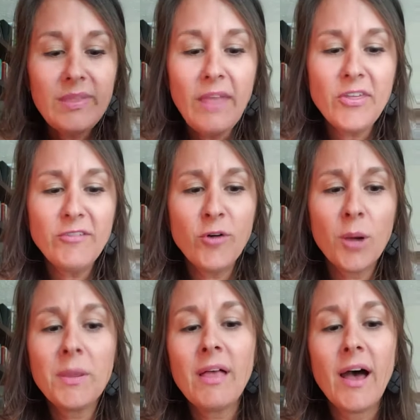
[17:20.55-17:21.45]
The
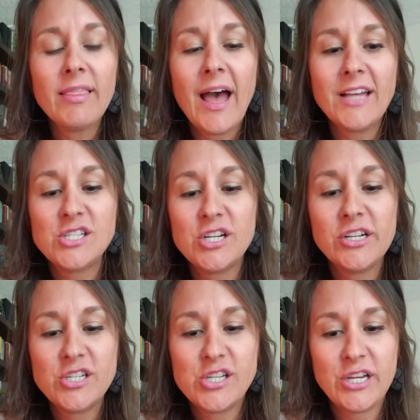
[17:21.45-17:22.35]
formula last year
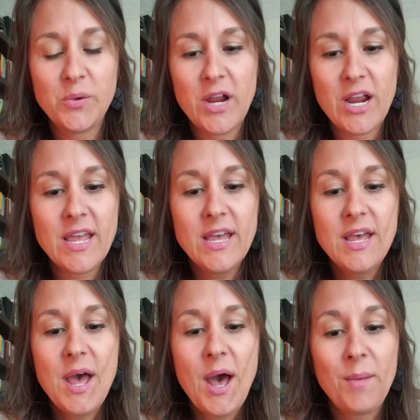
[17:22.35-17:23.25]
in January,
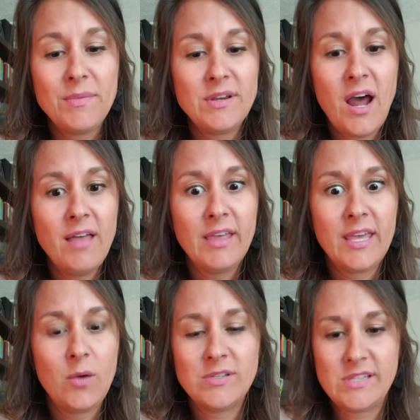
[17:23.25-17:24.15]
not like
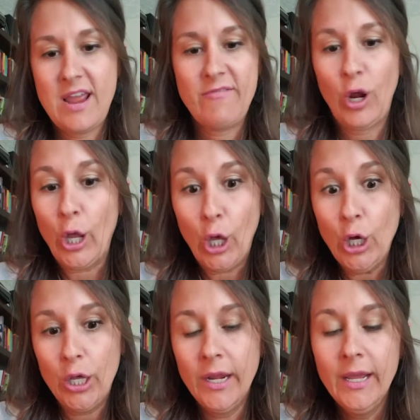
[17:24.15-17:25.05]
it wasn't ever
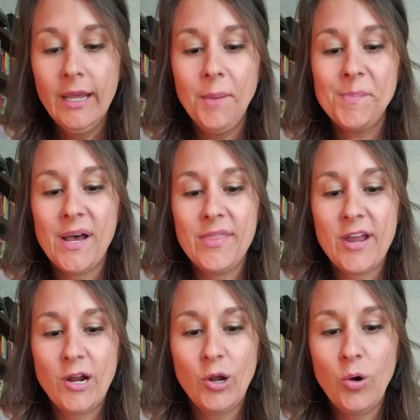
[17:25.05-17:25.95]
good, but
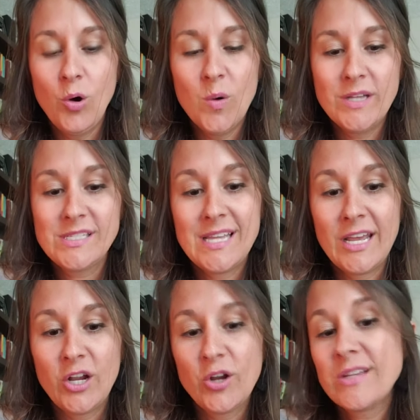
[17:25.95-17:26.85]
their goal was to
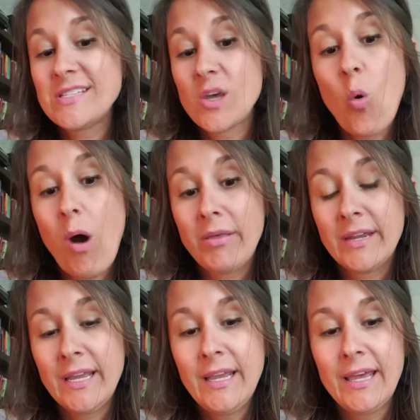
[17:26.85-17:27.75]
increase the
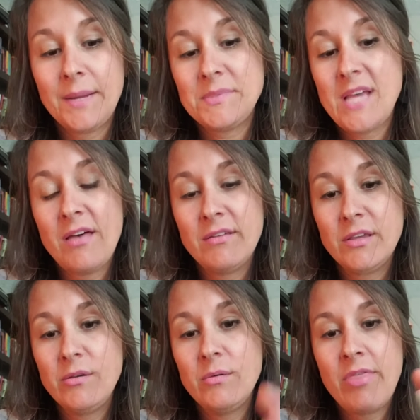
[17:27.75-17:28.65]
quality, and I'm telling
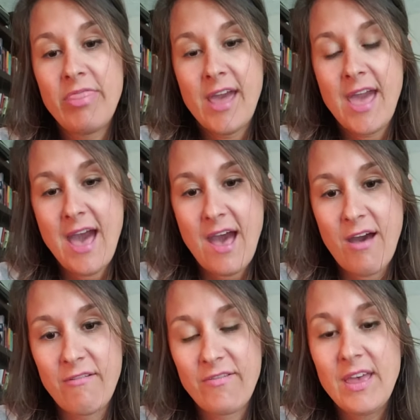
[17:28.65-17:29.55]
you, they
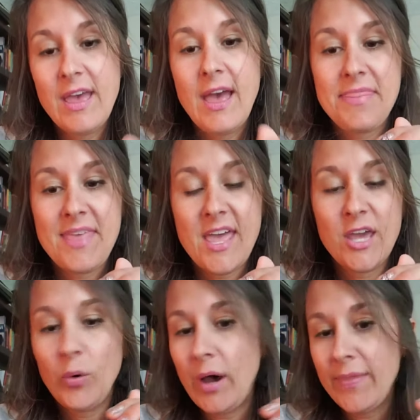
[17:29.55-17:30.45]
have. They
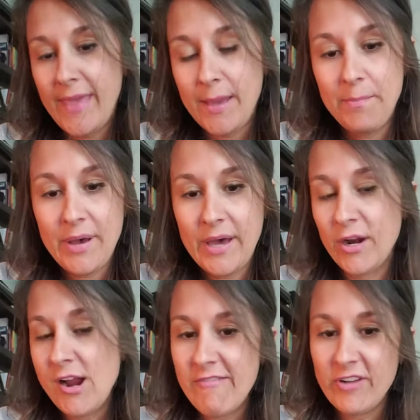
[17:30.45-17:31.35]
go on like butter
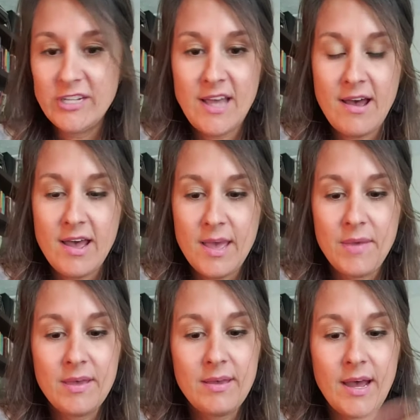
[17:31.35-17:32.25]
every time,
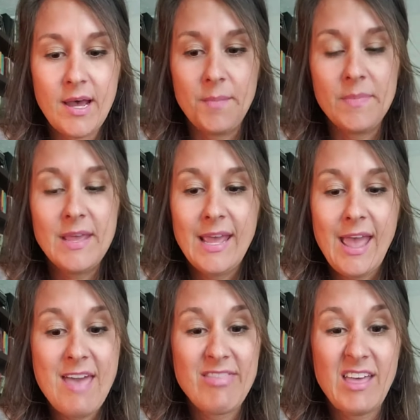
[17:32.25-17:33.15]

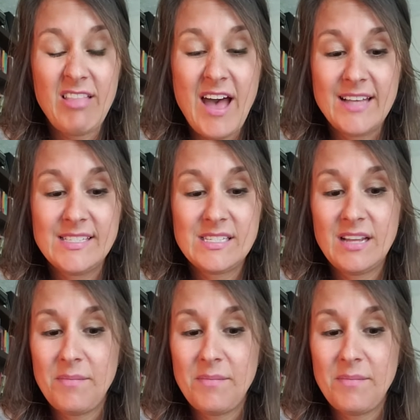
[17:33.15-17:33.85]
and they last.